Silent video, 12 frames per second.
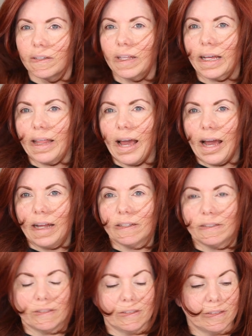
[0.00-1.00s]
like
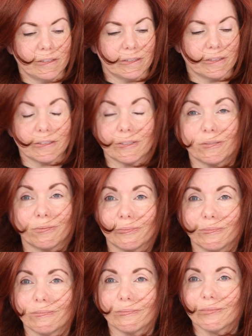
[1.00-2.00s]
that.
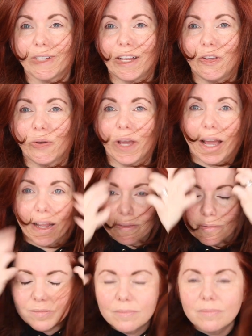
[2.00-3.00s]
And you get